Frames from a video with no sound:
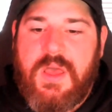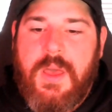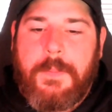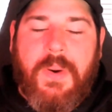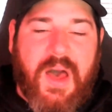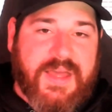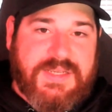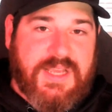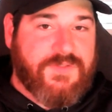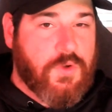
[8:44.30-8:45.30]
But
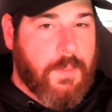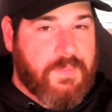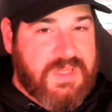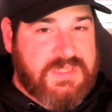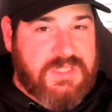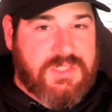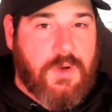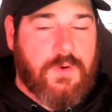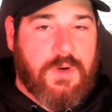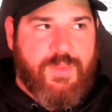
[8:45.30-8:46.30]
if you're a business
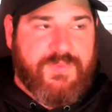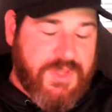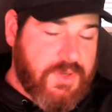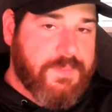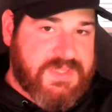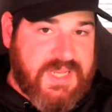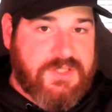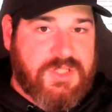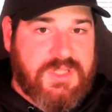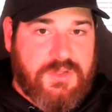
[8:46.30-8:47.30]
owner, you could
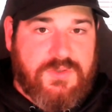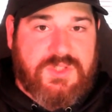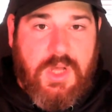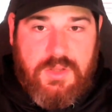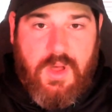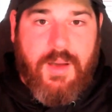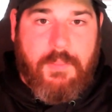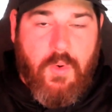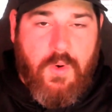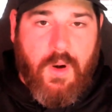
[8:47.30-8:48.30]
potentially lose a lot
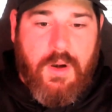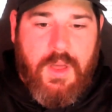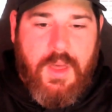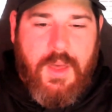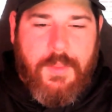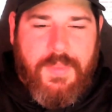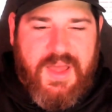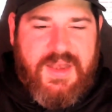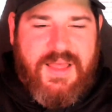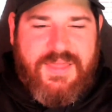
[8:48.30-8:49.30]
more.
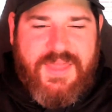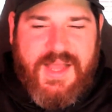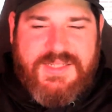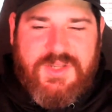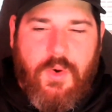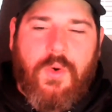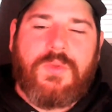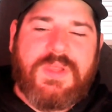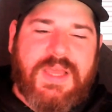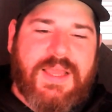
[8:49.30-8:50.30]
But that's
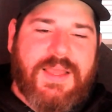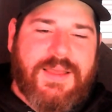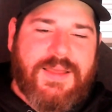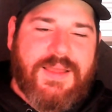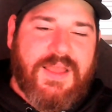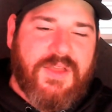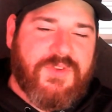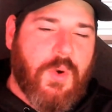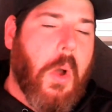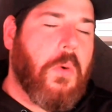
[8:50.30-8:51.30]
only if
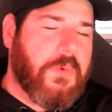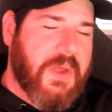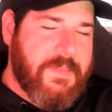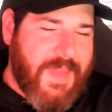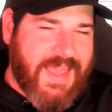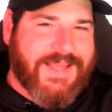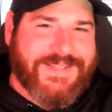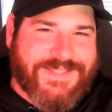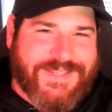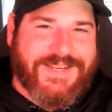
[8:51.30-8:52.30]
you're already making
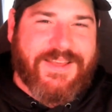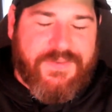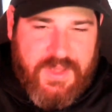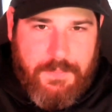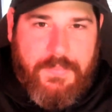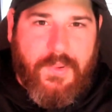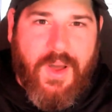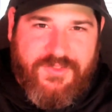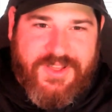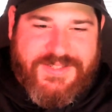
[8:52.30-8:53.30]
significant
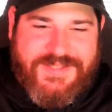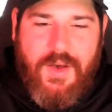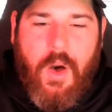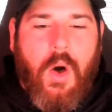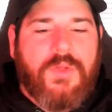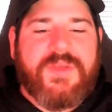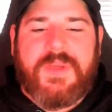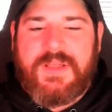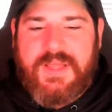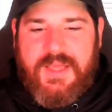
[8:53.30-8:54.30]
profits.
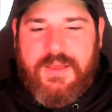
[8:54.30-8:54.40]
Ultimately,